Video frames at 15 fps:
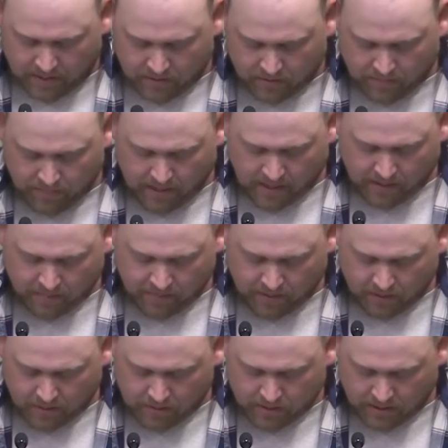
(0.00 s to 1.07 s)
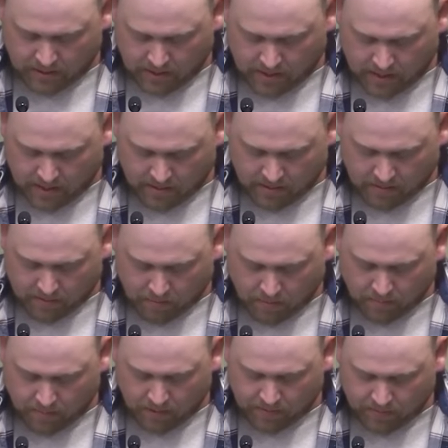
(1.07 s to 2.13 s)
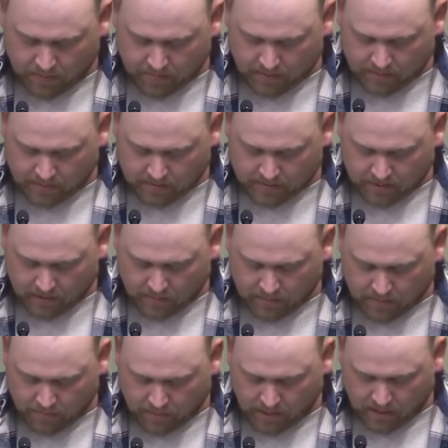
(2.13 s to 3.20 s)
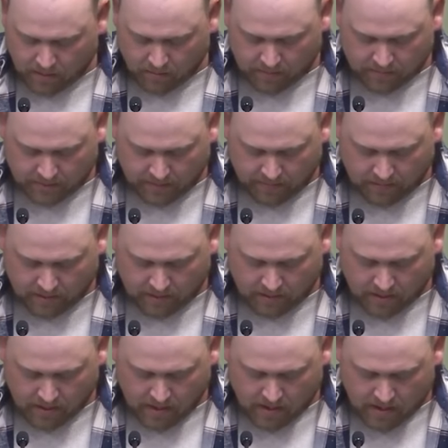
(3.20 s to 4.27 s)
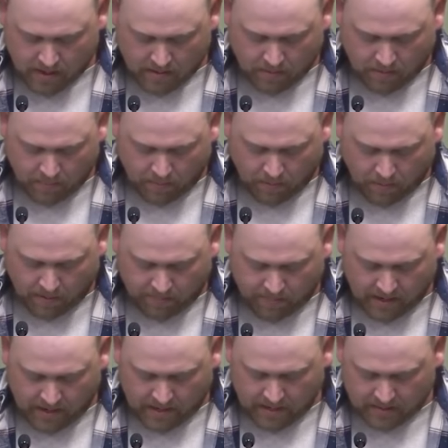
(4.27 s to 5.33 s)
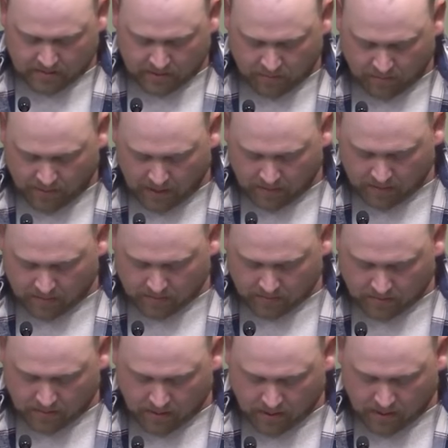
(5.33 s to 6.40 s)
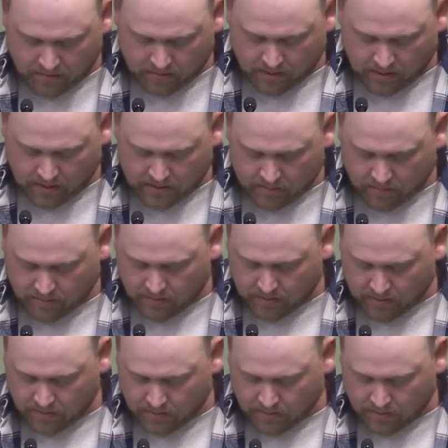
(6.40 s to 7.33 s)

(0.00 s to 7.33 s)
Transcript: impact of negotiating a $1.3 million settlement prior to receiving the report of findings and without consultation with the insurance